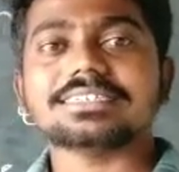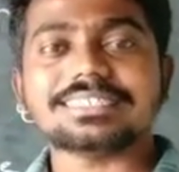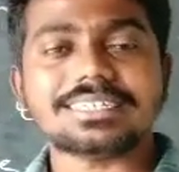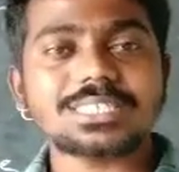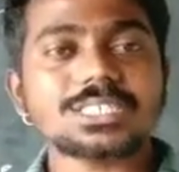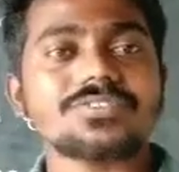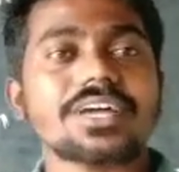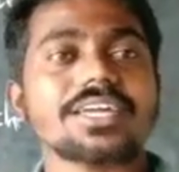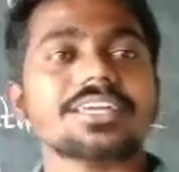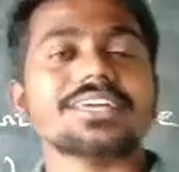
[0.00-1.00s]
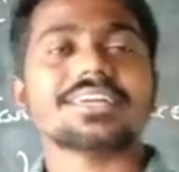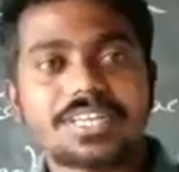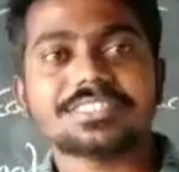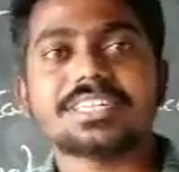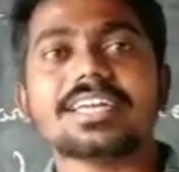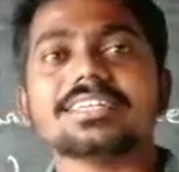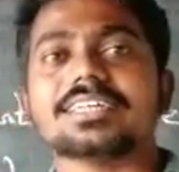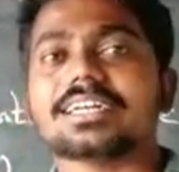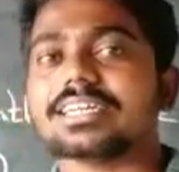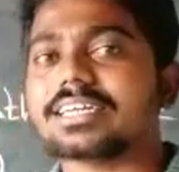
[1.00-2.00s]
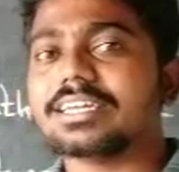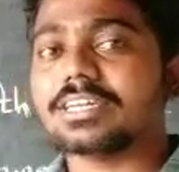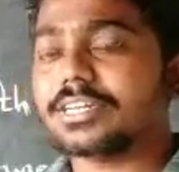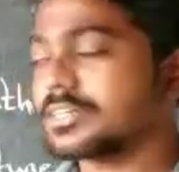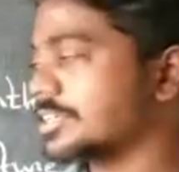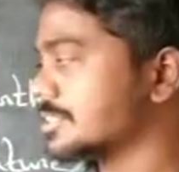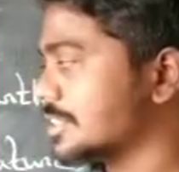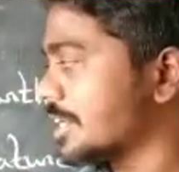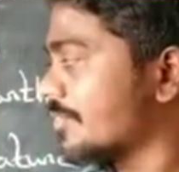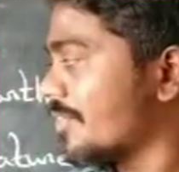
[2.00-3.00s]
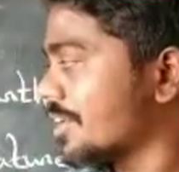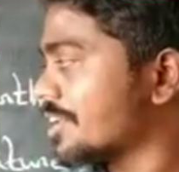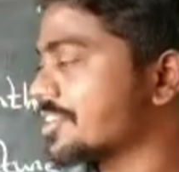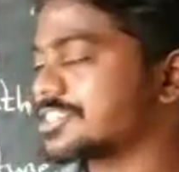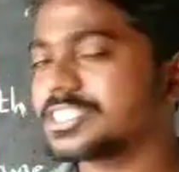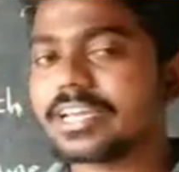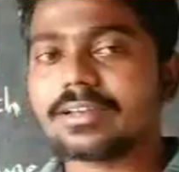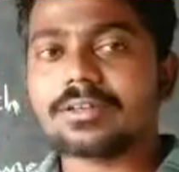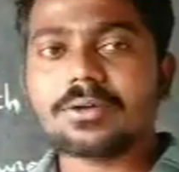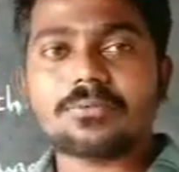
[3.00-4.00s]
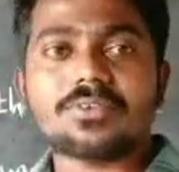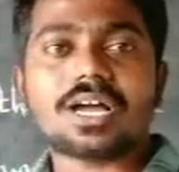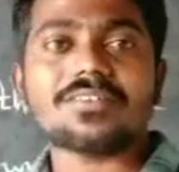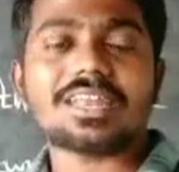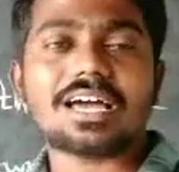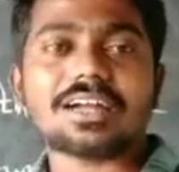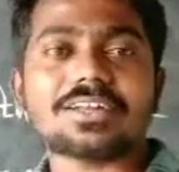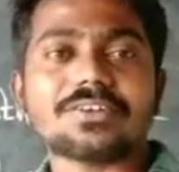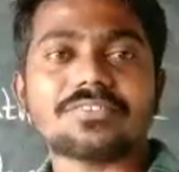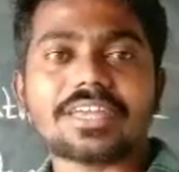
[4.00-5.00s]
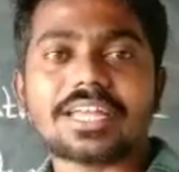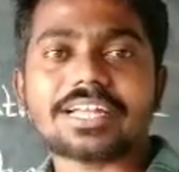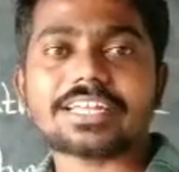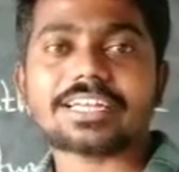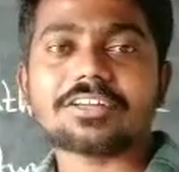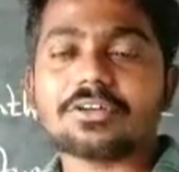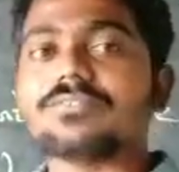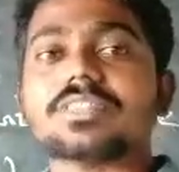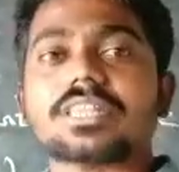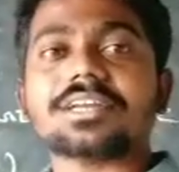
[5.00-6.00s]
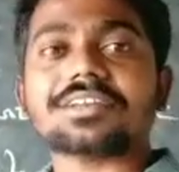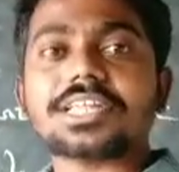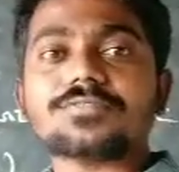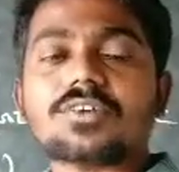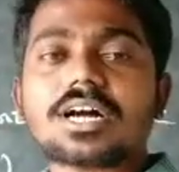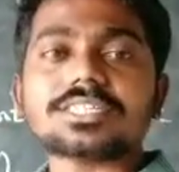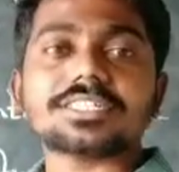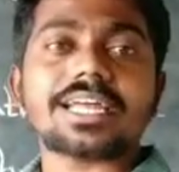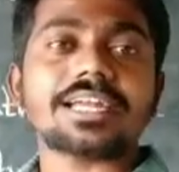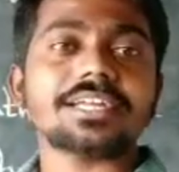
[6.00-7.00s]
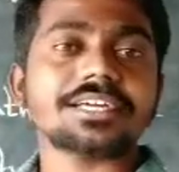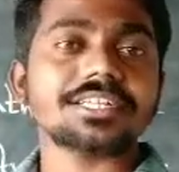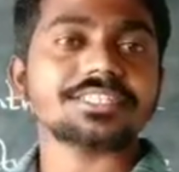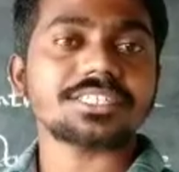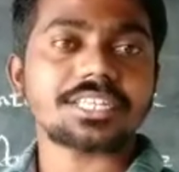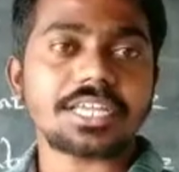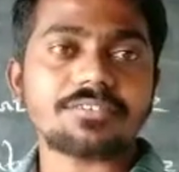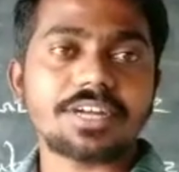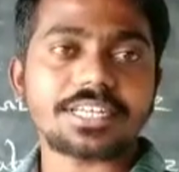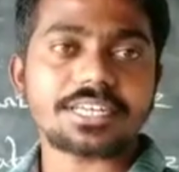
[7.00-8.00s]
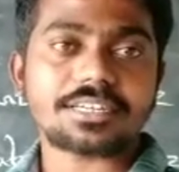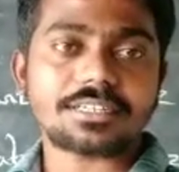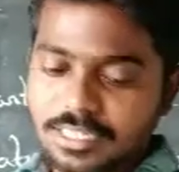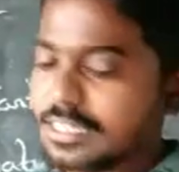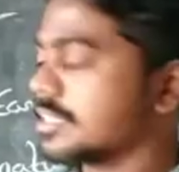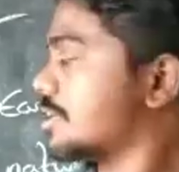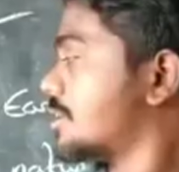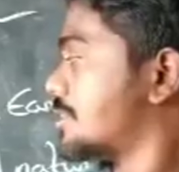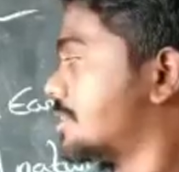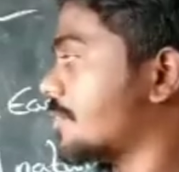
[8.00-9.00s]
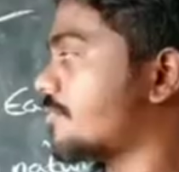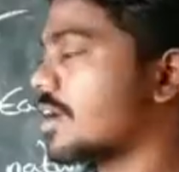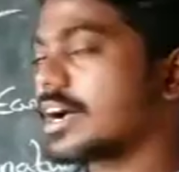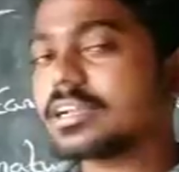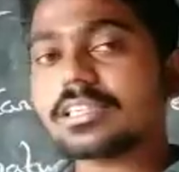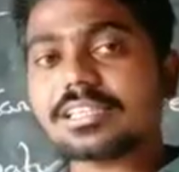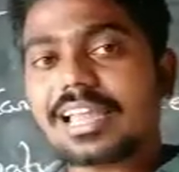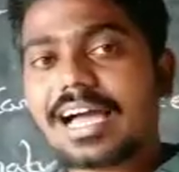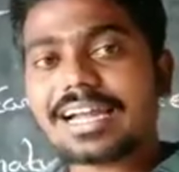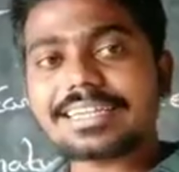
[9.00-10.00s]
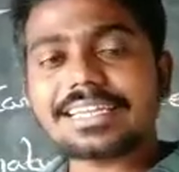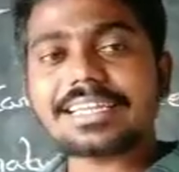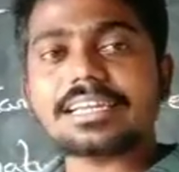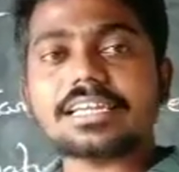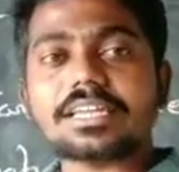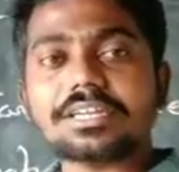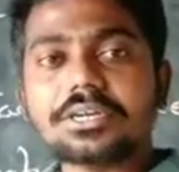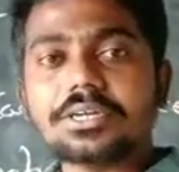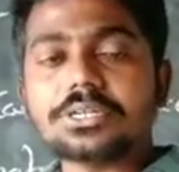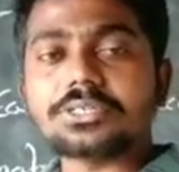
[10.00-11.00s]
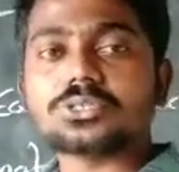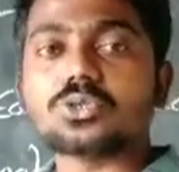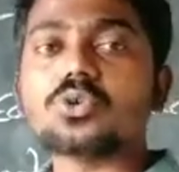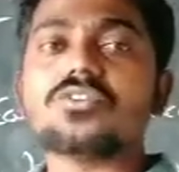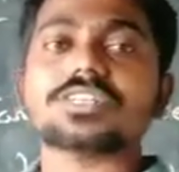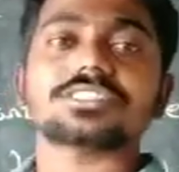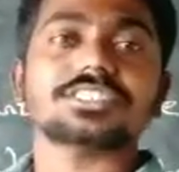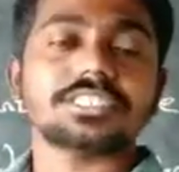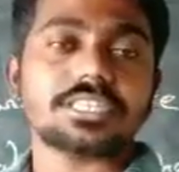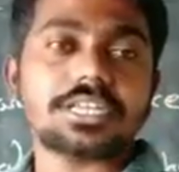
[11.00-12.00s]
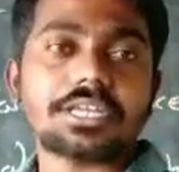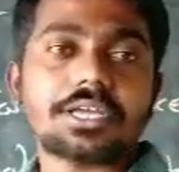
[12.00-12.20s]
That is why we are saying that in the equatorial region we have a lot of heat. If the sun rays falls 90 degrees on the equator, they fall slantingly towards the